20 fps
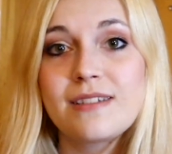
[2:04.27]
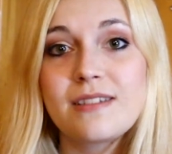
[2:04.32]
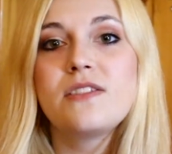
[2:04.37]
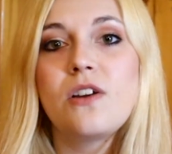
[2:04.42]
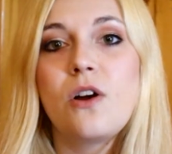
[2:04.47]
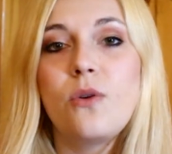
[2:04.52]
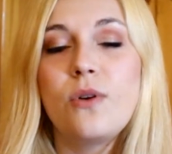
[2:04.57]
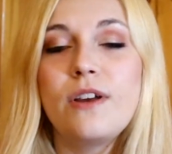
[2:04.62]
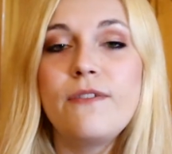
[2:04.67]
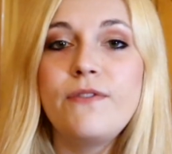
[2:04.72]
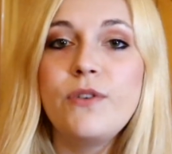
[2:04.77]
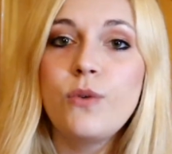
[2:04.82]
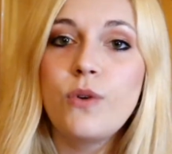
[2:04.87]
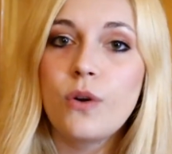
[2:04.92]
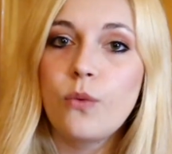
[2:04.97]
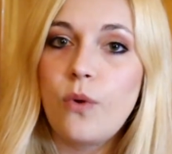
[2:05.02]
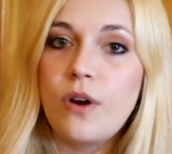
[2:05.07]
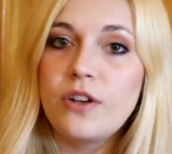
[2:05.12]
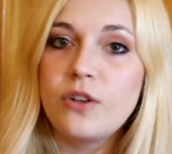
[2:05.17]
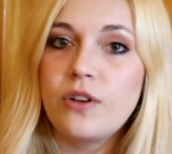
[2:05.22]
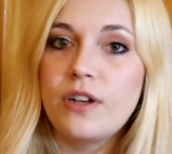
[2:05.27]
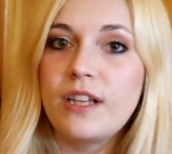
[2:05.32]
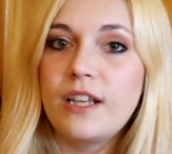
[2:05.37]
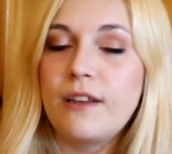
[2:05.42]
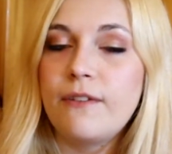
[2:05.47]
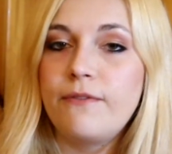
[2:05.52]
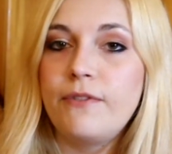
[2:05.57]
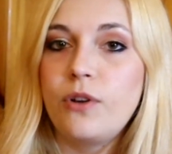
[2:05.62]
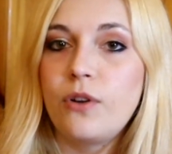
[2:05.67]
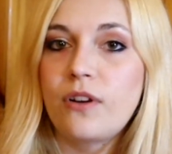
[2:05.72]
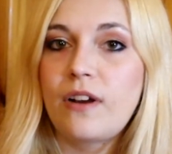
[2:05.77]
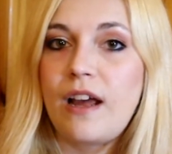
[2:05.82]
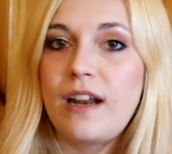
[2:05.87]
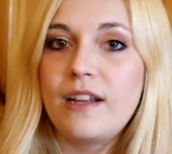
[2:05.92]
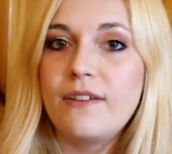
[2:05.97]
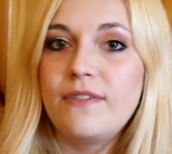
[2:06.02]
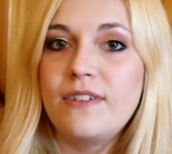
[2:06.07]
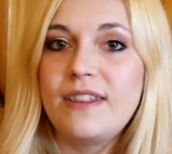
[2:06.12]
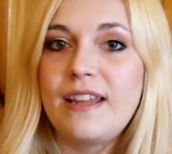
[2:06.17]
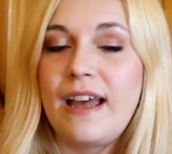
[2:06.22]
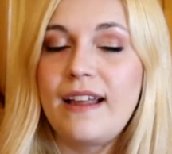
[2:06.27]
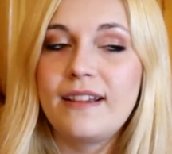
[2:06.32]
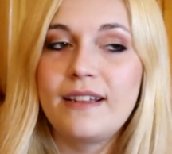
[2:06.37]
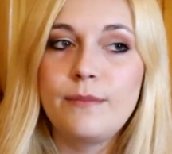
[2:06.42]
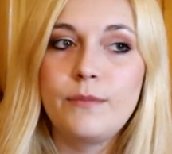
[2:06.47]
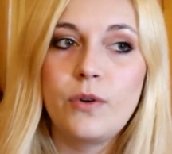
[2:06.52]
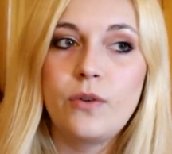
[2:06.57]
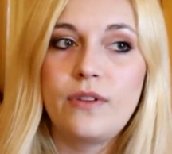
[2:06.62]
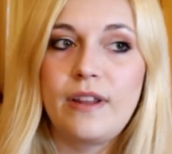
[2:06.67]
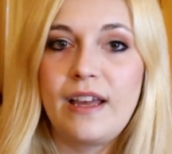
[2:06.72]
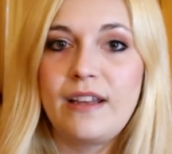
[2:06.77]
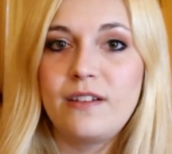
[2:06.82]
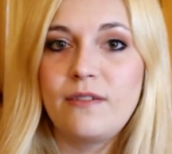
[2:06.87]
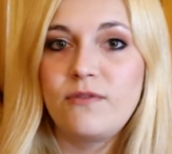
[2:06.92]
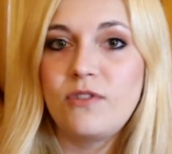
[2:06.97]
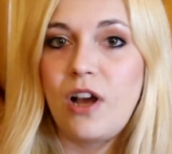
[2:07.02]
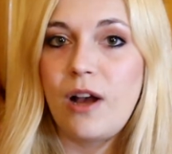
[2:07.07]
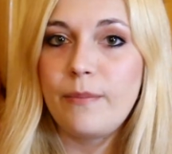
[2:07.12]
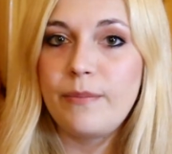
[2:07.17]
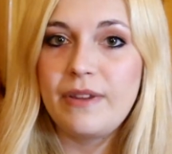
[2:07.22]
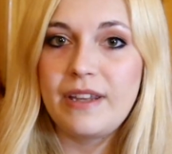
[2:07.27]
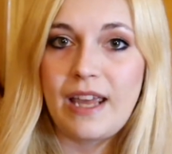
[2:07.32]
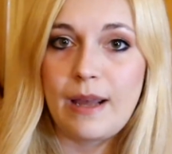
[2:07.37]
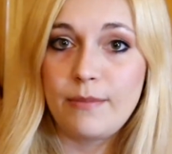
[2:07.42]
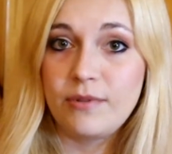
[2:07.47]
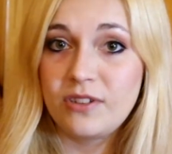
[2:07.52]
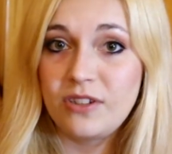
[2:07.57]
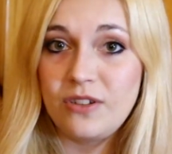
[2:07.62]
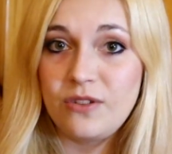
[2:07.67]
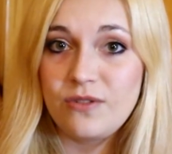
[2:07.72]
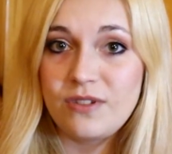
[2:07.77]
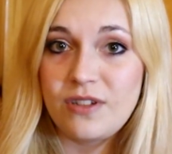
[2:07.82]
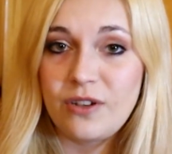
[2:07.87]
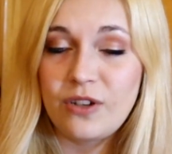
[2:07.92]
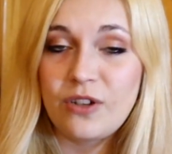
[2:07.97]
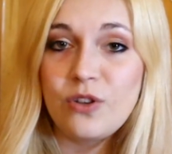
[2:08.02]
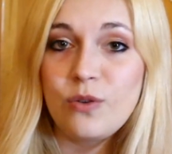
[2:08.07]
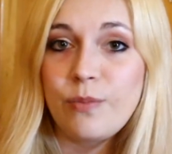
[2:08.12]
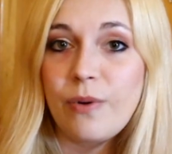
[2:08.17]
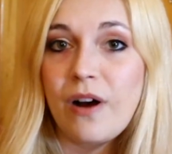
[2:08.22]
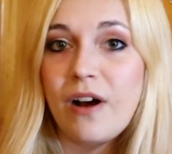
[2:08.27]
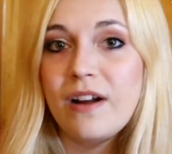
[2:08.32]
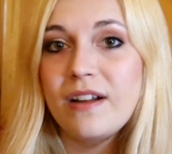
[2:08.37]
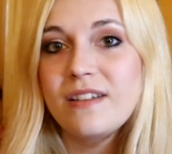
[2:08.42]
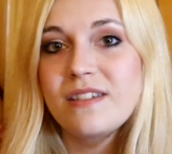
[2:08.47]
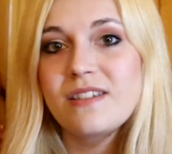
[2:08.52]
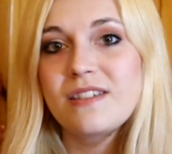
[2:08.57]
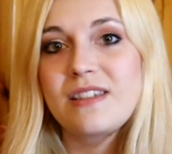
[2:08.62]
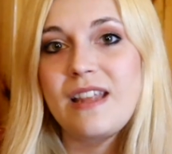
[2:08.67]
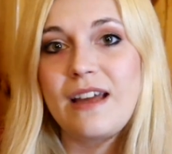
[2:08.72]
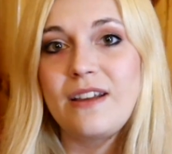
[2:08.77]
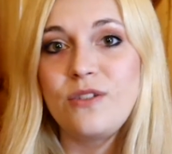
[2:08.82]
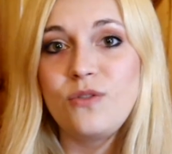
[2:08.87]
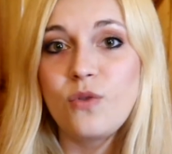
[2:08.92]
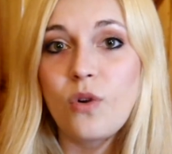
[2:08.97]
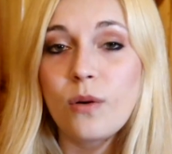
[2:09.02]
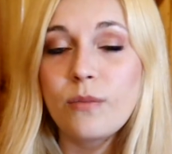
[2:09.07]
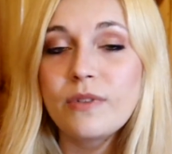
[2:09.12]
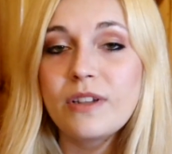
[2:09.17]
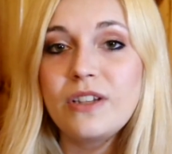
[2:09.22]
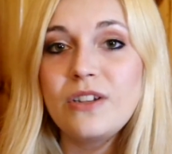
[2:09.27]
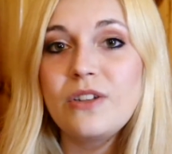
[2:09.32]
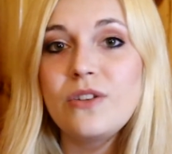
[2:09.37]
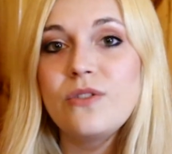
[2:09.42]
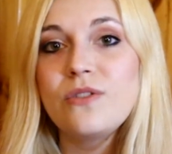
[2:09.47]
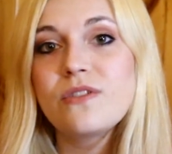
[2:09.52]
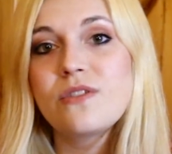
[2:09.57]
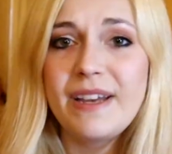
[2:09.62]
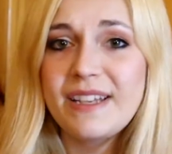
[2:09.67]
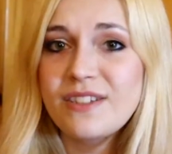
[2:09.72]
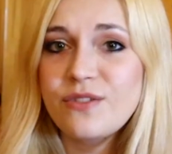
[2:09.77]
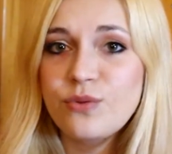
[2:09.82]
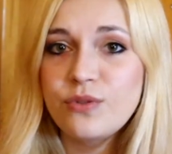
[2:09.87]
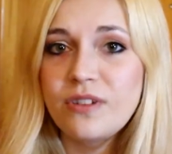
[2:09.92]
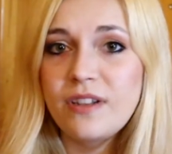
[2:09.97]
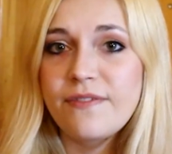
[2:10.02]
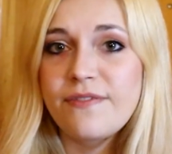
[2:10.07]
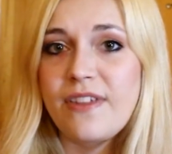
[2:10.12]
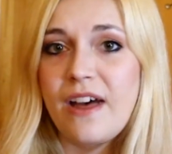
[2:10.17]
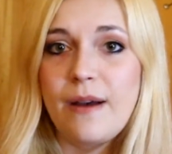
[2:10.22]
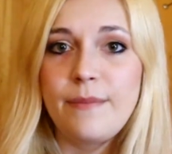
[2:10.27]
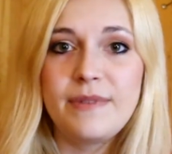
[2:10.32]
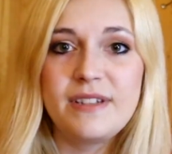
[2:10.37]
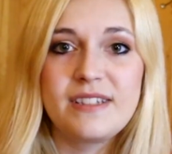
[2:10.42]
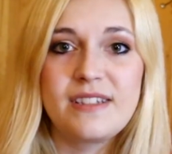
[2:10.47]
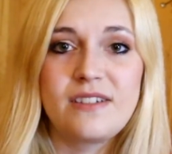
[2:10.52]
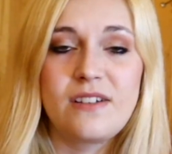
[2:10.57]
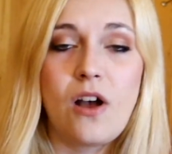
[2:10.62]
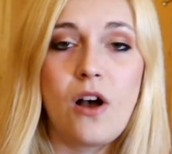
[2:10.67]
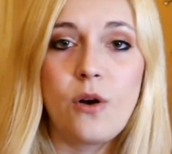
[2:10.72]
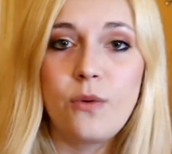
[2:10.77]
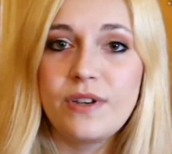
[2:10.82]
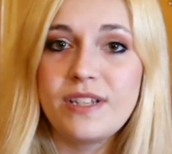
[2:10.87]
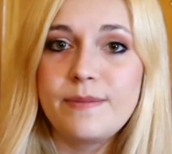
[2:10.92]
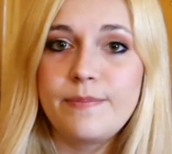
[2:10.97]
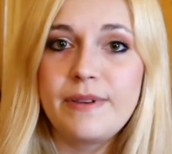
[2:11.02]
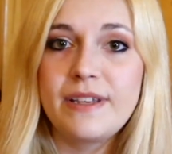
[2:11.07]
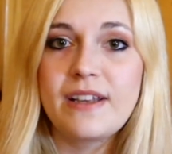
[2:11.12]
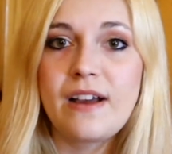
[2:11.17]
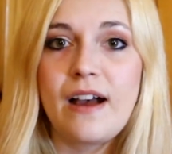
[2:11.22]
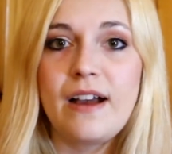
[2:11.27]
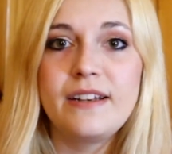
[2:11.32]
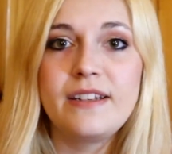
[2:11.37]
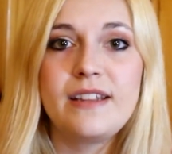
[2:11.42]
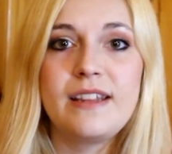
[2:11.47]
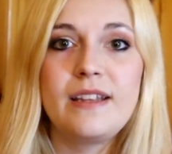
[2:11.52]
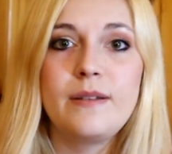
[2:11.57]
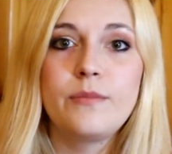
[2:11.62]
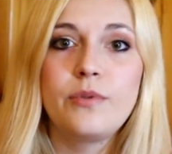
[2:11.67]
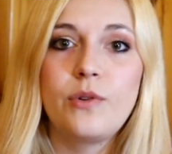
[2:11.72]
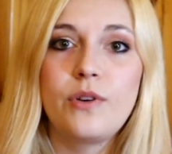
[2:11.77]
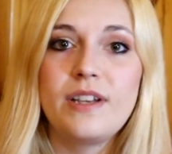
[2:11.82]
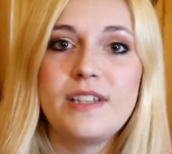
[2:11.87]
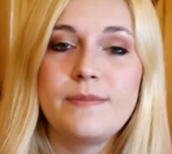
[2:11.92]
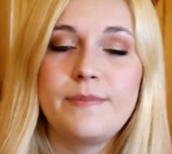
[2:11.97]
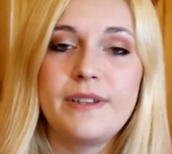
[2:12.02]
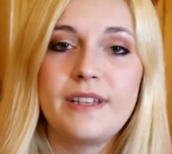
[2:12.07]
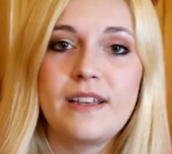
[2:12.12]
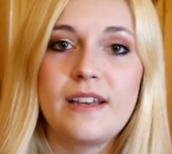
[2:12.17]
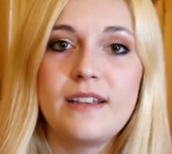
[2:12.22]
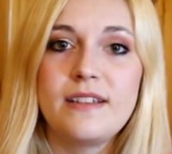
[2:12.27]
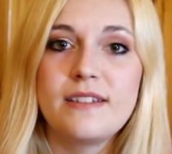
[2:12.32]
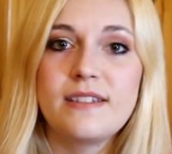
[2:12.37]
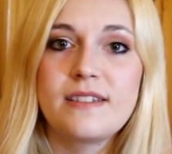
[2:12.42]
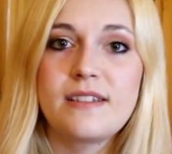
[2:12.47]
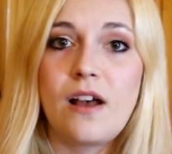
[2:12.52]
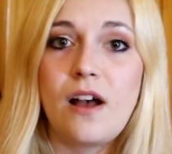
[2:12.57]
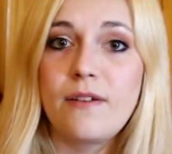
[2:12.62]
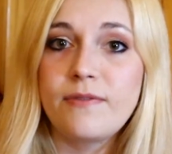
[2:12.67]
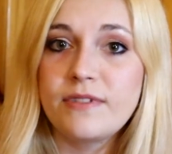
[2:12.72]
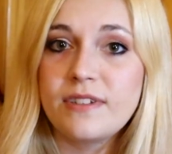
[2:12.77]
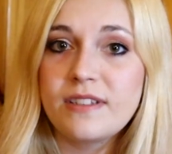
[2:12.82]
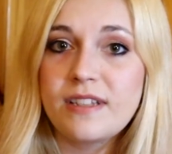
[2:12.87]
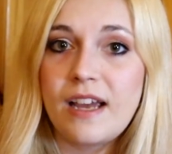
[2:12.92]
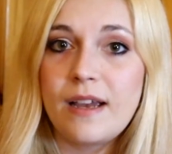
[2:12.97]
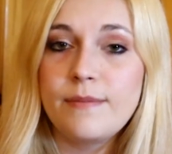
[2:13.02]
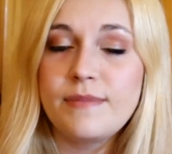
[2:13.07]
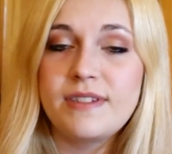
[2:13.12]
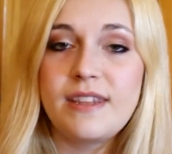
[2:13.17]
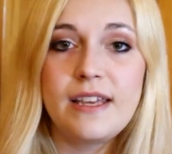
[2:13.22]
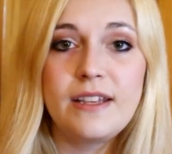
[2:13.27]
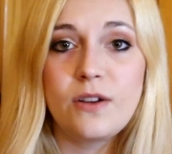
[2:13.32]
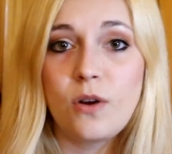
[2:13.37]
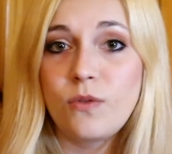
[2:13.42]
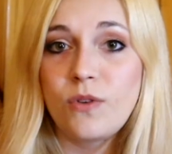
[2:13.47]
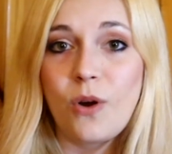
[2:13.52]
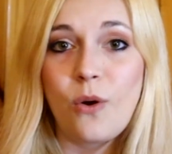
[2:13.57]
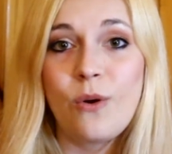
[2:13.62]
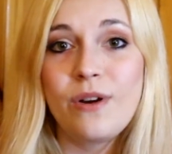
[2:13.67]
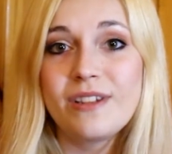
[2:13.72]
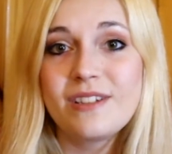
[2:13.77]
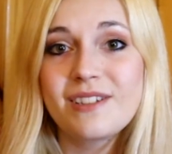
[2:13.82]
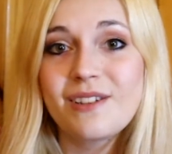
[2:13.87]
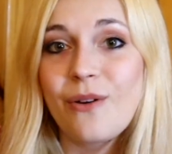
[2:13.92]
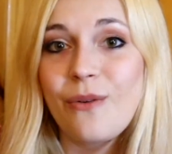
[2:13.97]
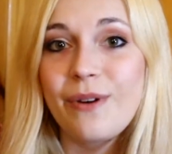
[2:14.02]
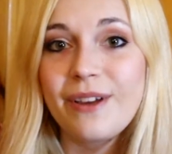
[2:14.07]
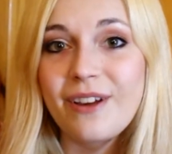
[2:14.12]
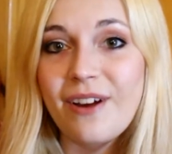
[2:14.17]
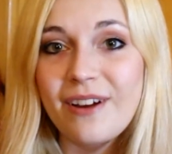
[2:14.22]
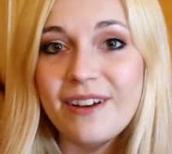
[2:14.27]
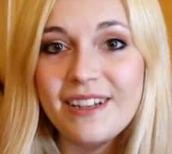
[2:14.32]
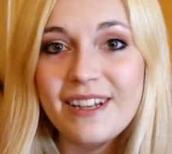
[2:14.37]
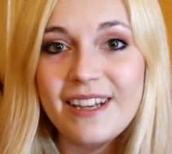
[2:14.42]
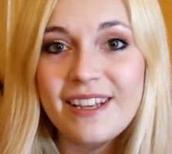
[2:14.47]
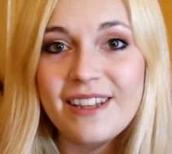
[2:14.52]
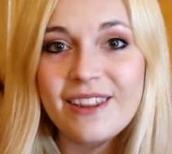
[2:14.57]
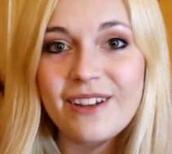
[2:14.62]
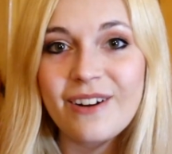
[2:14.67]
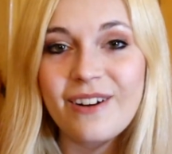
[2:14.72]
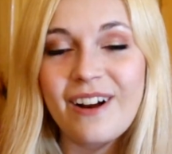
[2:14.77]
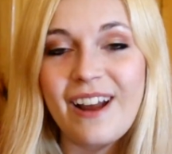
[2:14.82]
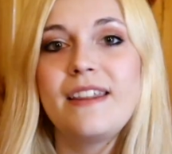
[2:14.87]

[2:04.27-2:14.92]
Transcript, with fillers: So if you were wondering if you're kind of in that limbo land of not being able to use your coupons that you normally use, best rule of thumb is always be kind to the employees because oftentimes they don't know what's going on either.